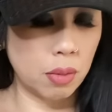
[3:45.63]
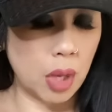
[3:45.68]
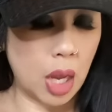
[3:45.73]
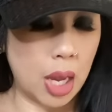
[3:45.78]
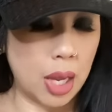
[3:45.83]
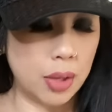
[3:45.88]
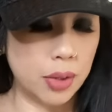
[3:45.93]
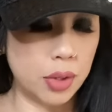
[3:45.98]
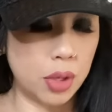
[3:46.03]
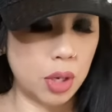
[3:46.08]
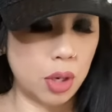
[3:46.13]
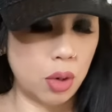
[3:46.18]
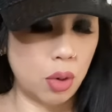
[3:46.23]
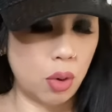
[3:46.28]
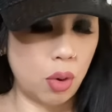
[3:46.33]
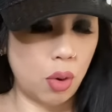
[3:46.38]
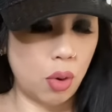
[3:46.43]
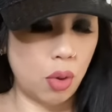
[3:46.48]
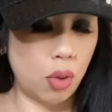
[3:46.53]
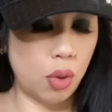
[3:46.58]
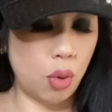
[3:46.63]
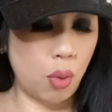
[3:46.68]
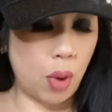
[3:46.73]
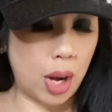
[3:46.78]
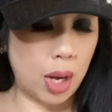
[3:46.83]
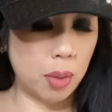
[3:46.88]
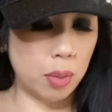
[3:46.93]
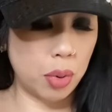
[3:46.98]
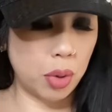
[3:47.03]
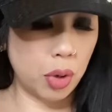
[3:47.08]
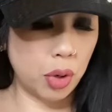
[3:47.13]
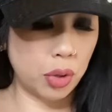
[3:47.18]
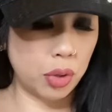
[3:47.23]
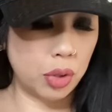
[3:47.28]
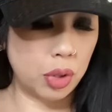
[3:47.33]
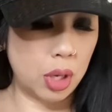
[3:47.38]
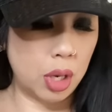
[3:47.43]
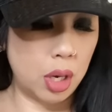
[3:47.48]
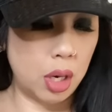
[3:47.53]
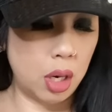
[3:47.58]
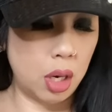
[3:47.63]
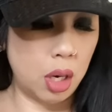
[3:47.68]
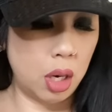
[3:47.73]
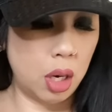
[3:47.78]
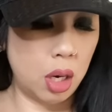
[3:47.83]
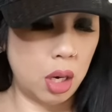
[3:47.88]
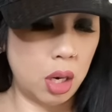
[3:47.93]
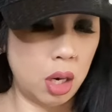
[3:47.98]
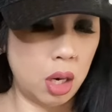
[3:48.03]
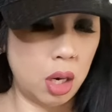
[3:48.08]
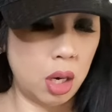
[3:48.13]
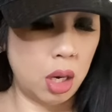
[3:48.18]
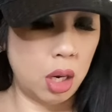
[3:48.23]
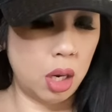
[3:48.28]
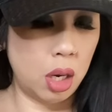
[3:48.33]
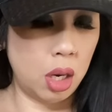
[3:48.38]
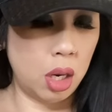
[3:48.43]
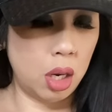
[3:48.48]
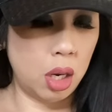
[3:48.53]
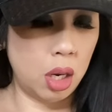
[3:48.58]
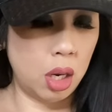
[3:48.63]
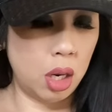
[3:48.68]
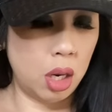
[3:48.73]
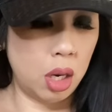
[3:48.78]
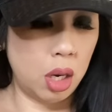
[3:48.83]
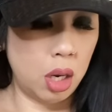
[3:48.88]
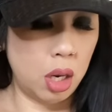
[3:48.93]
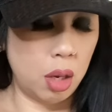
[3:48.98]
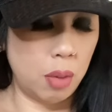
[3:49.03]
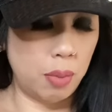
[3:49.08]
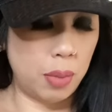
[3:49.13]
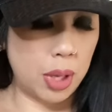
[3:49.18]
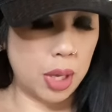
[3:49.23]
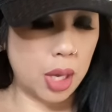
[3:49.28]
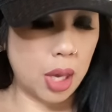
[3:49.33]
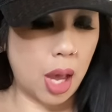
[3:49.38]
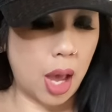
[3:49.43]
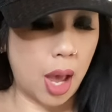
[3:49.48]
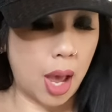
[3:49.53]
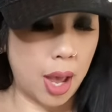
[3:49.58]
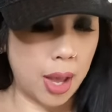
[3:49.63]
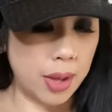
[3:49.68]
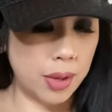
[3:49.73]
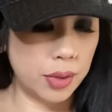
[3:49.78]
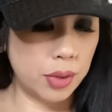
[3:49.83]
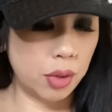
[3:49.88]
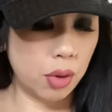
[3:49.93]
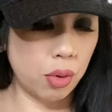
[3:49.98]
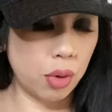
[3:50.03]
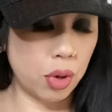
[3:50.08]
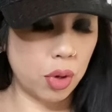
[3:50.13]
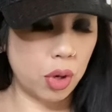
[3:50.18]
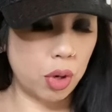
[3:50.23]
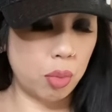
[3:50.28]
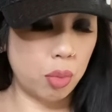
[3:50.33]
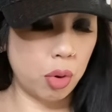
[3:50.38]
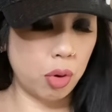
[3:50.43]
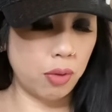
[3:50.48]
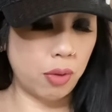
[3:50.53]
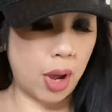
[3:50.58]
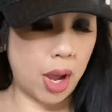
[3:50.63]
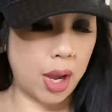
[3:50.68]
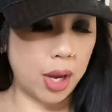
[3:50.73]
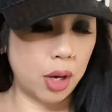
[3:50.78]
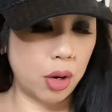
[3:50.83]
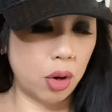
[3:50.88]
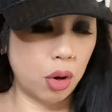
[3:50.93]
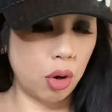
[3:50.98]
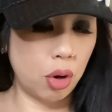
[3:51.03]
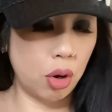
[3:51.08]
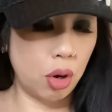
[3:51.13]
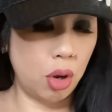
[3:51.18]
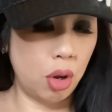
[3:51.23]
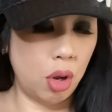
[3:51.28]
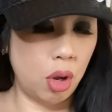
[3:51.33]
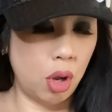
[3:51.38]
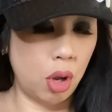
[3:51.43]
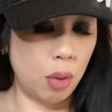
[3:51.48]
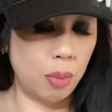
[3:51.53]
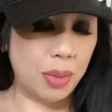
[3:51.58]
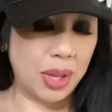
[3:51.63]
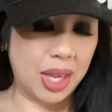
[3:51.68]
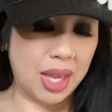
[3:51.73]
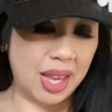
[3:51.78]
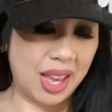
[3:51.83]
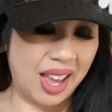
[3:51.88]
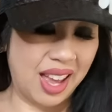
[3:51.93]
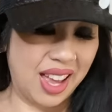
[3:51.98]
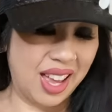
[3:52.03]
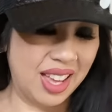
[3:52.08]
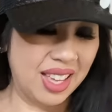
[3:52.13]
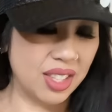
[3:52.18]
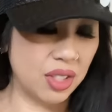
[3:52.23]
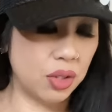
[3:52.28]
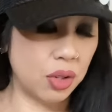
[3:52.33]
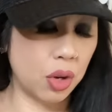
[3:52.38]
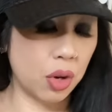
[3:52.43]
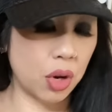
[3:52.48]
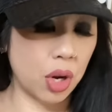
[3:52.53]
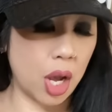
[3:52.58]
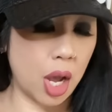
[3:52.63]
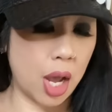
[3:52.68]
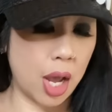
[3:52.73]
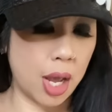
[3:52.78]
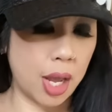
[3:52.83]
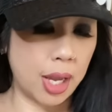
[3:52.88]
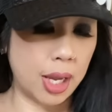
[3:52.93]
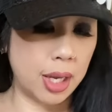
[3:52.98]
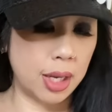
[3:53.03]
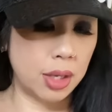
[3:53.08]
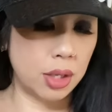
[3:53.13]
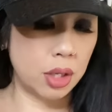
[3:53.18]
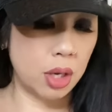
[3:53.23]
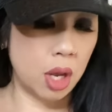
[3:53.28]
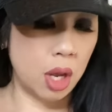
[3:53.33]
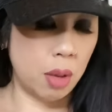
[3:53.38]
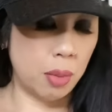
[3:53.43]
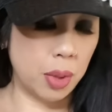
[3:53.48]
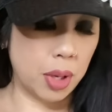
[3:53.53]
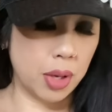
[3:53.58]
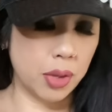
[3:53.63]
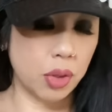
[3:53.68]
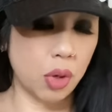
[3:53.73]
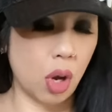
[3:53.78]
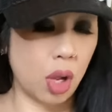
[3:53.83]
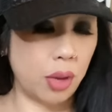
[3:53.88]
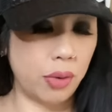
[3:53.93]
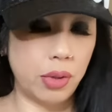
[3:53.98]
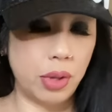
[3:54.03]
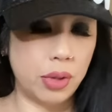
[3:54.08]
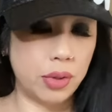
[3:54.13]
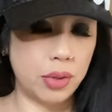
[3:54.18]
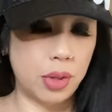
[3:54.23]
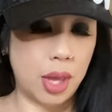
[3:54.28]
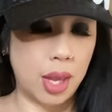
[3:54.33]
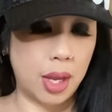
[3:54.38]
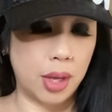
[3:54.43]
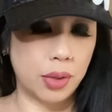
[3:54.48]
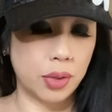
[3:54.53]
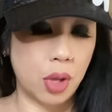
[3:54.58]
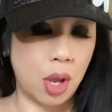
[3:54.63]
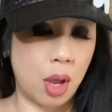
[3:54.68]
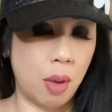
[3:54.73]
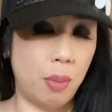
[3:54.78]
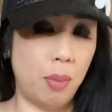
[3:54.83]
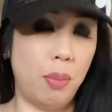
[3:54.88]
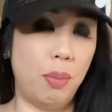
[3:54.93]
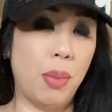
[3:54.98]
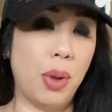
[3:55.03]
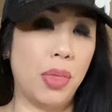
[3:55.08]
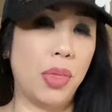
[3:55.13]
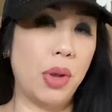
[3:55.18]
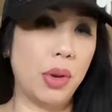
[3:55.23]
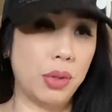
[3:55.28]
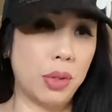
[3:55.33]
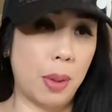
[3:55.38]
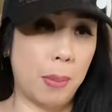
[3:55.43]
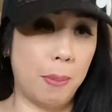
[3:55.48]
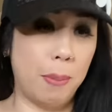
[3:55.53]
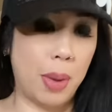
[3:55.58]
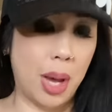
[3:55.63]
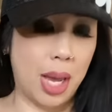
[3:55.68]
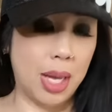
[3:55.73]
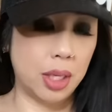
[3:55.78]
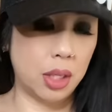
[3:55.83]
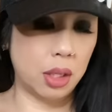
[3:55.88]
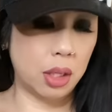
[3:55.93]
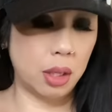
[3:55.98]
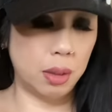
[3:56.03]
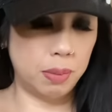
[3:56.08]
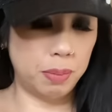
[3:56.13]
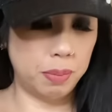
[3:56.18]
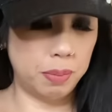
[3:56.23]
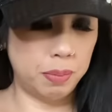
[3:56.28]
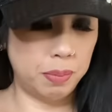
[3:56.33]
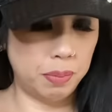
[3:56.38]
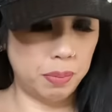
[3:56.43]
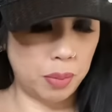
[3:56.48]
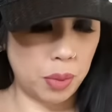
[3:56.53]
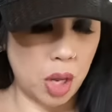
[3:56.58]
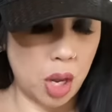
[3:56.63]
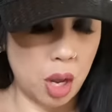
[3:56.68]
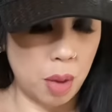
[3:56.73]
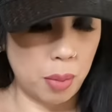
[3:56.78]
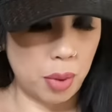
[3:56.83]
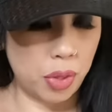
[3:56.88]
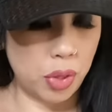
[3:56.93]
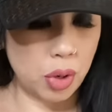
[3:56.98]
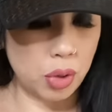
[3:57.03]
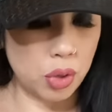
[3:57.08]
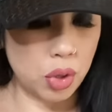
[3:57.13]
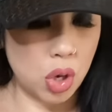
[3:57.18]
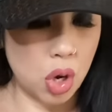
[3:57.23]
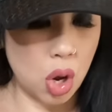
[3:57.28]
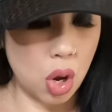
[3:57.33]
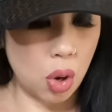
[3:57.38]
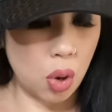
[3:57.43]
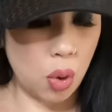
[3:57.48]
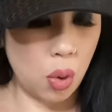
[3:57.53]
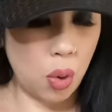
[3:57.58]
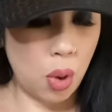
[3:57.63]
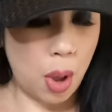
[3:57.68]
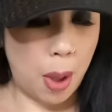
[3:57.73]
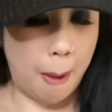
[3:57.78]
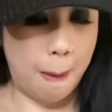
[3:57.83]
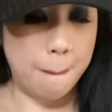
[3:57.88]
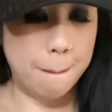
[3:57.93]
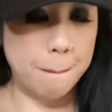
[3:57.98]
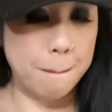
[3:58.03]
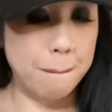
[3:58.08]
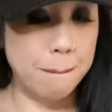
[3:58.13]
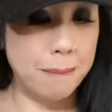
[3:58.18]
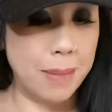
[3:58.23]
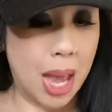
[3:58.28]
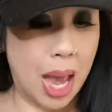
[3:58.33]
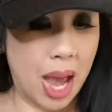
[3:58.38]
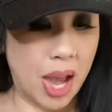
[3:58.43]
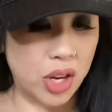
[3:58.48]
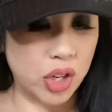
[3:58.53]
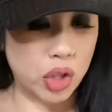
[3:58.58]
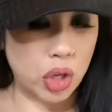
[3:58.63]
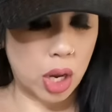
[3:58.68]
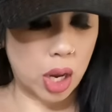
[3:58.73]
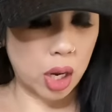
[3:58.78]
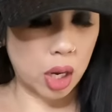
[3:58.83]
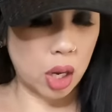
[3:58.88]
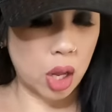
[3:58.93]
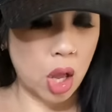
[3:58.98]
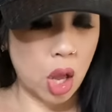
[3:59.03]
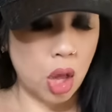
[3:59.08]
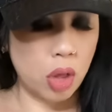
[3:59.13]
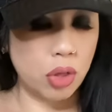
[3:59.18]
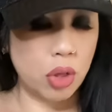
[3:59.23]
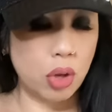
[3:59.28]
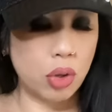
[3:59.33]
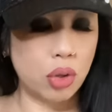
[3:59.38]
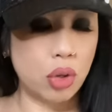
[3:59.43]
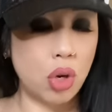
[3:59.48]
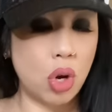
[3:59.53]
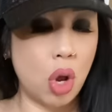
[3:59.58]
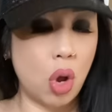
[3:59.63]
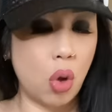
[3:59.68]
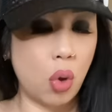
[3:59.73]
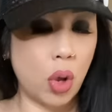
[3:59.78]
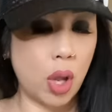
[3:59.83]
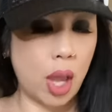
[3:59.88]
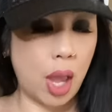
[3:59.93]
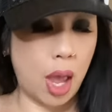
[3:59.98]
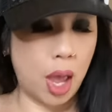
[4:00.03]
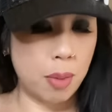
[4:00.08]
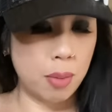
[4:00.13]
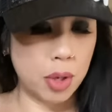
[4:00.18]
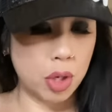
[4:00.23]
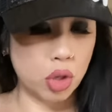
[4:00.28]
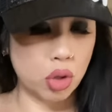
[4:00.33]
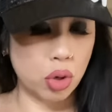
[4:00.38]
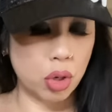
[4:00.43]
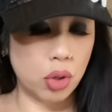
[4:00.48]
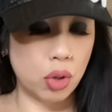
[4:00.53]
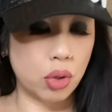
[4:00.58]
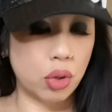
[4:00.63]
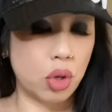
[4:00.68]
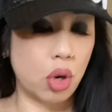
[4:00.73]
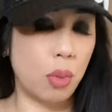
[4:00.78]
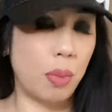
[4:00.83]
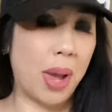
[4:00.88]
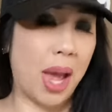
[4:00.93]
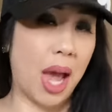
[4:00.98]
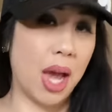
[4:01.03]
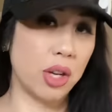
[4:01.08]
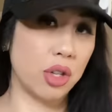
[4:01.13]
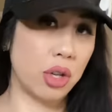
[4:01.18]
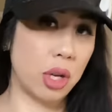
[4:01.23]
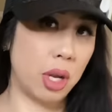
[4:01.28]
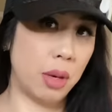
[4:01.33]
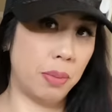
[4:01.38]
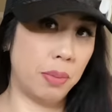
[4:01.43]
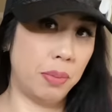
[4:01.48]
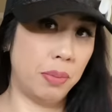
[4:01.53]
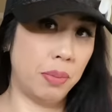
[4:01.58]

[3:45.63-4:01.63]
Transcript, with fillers: Is it the right person because they're a good provider, because they're kind, because they're all of these things? But there's a but. But there's no magic. There's no chemistry. There's no passion.